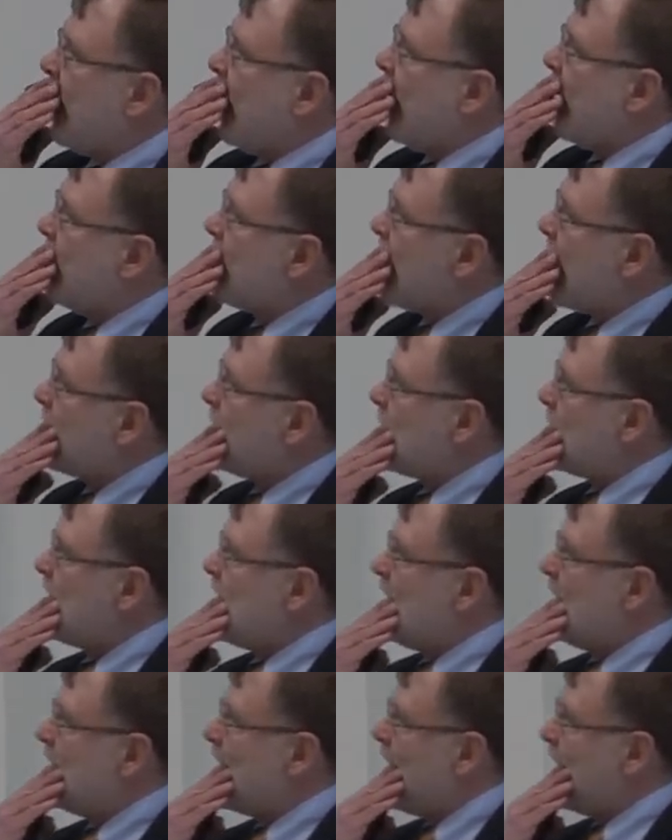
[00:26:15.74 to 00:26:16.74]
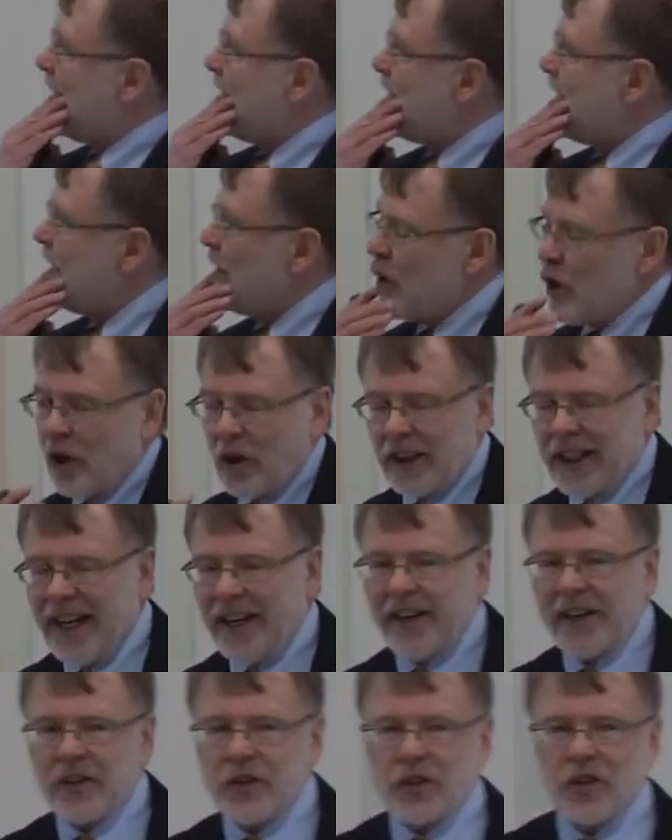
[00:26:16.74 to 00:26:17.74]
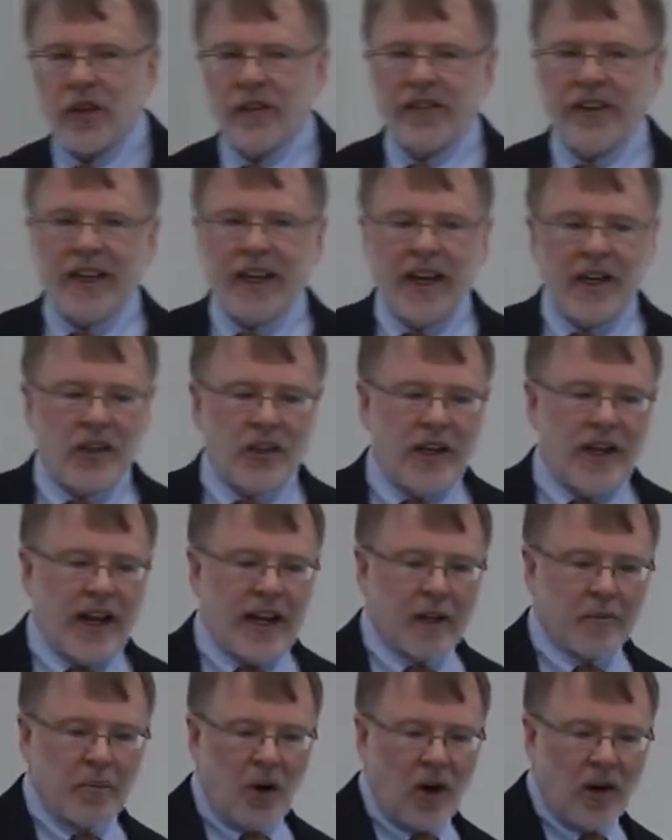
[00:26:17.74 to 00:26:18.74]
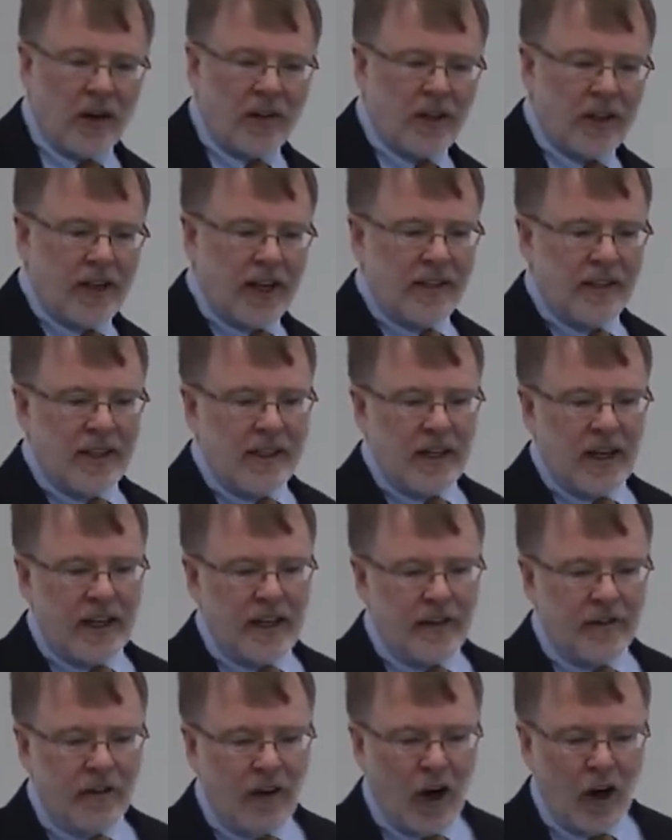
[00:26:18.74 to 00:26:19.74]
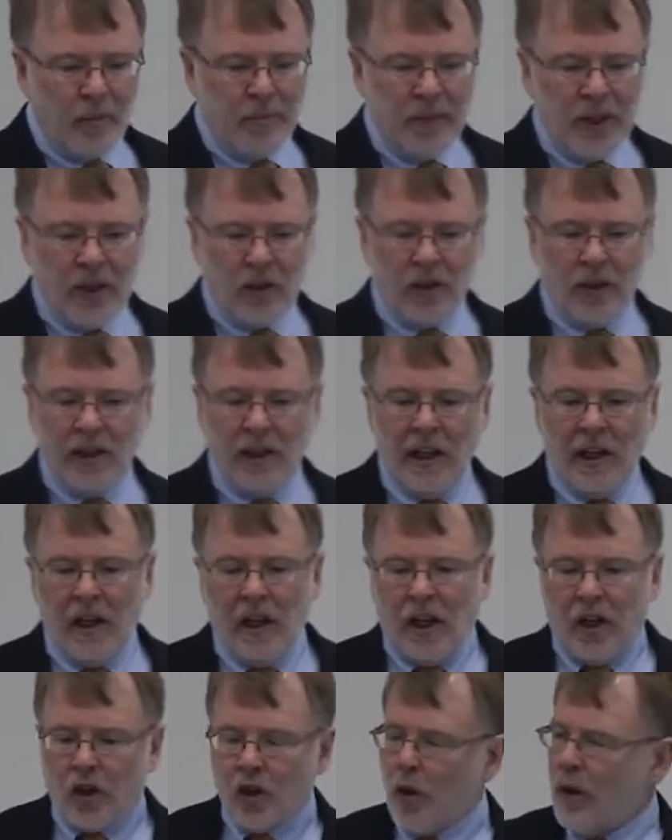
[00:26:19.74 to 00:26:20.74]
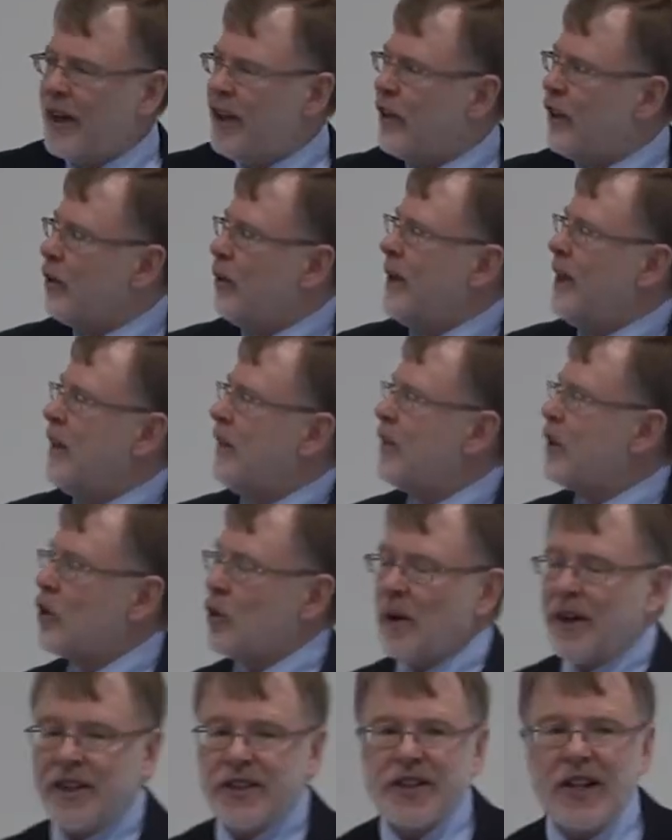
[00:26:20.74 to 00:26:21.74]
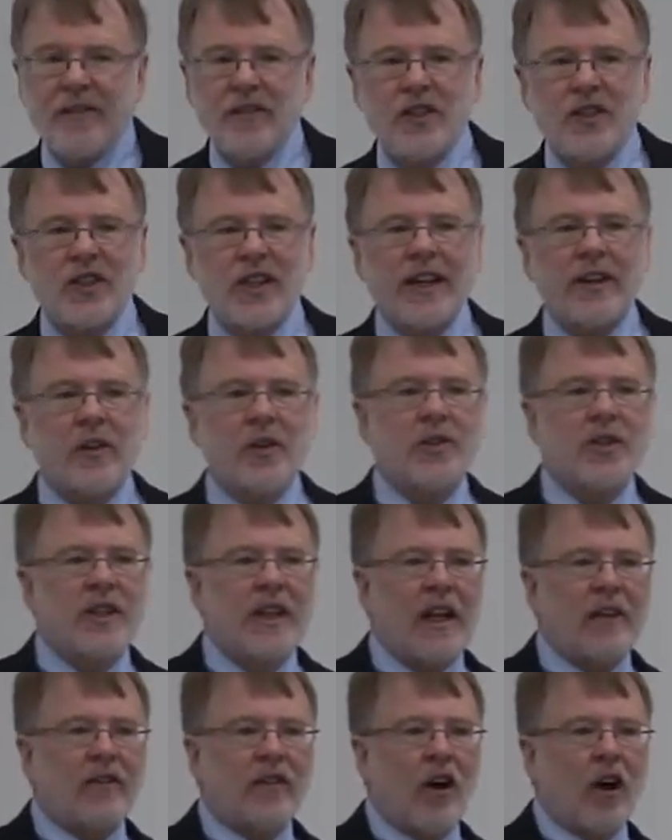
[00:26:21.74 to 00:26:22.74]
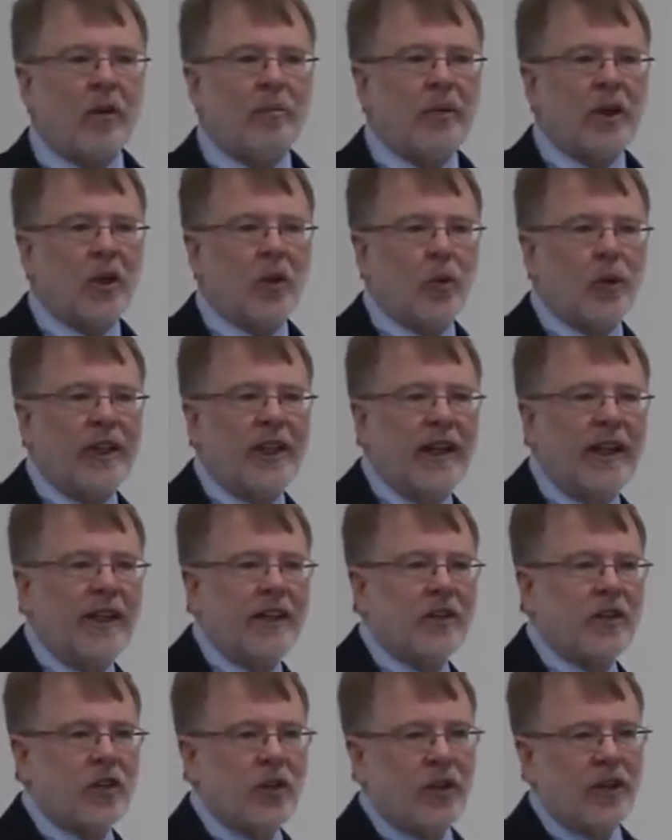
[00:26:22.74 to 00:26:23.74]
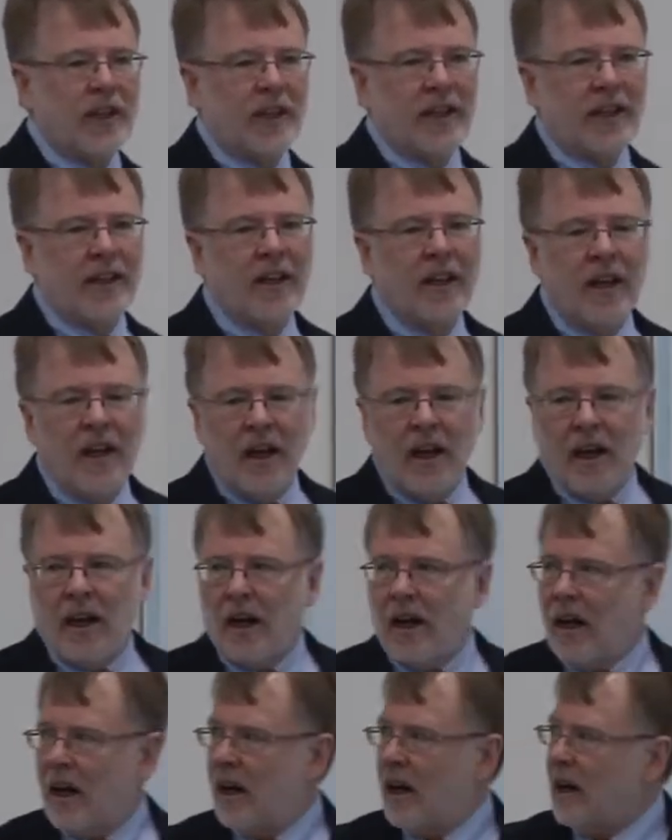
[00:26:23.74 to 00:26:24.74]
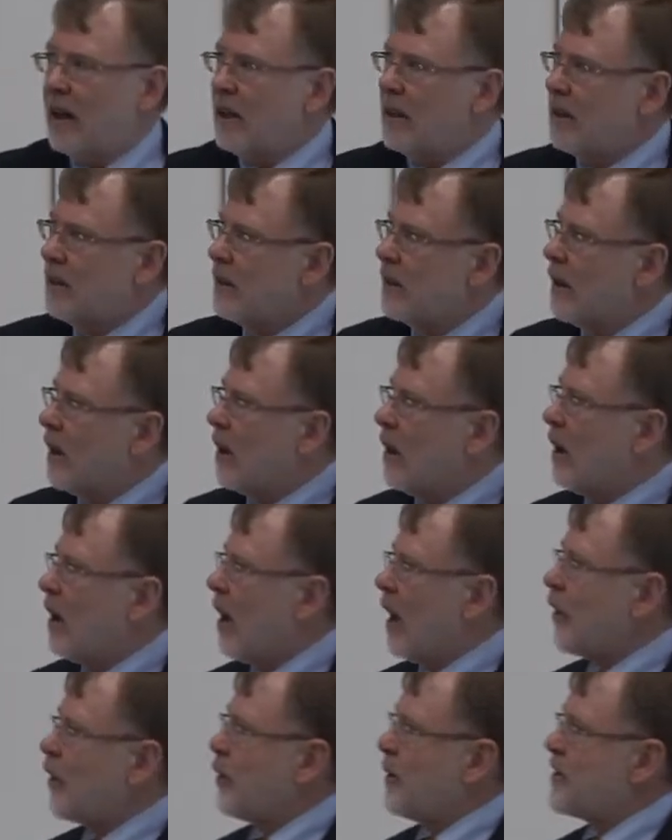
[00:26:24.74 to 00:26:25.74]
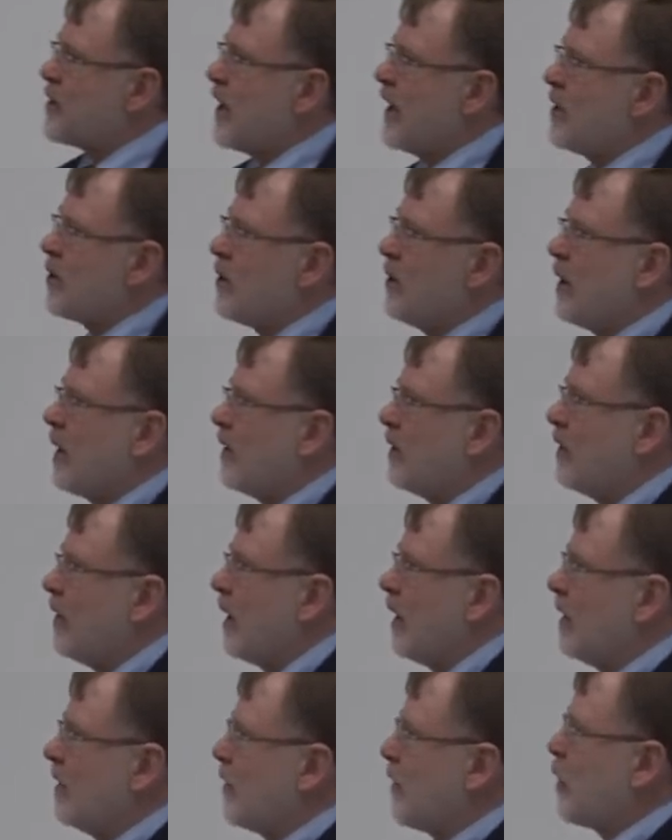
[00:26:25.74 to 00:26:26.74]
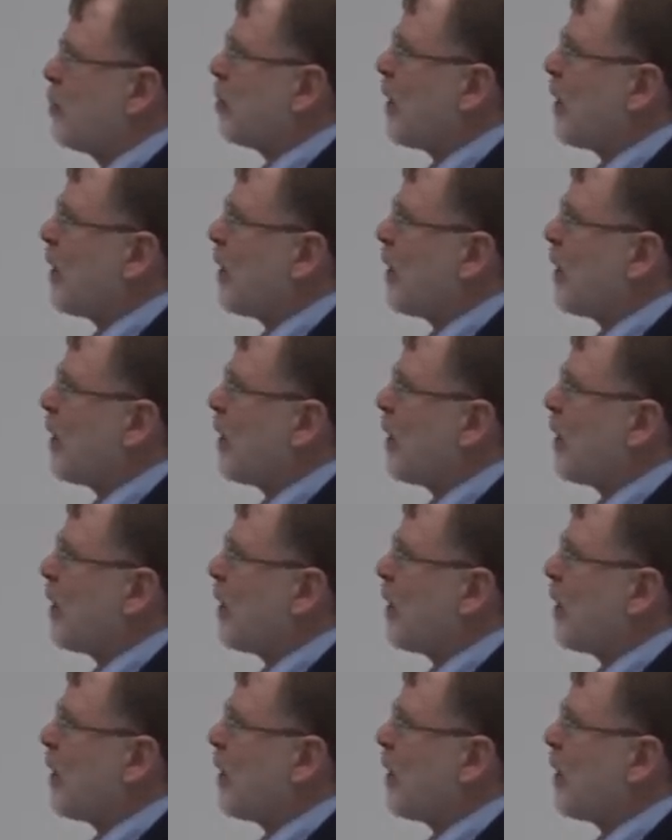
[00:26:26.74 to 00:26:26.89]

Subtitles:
In 1990, the Organic Certification Act, part of the 1990 Farm Bill, 23 of the 27 sectors in that Farm Bill relate to the authorization of the